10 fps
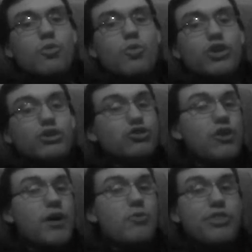when you're
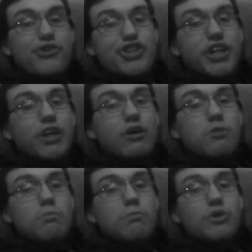trying with
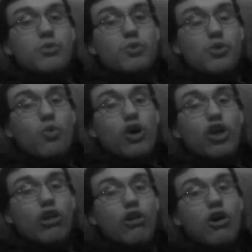Genome, when you want
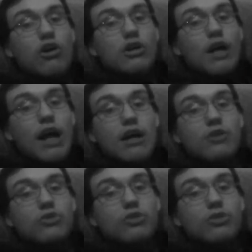to log
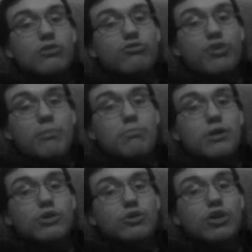out,
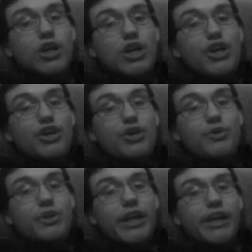reboot,
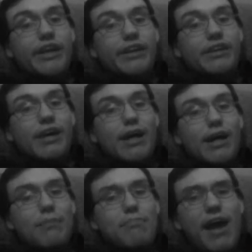you needed
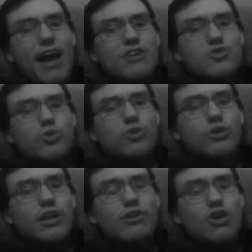a password.
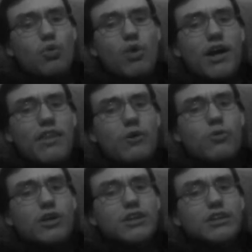I don't know why that
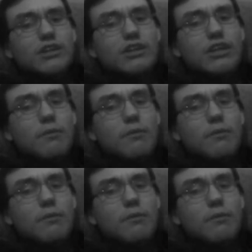was.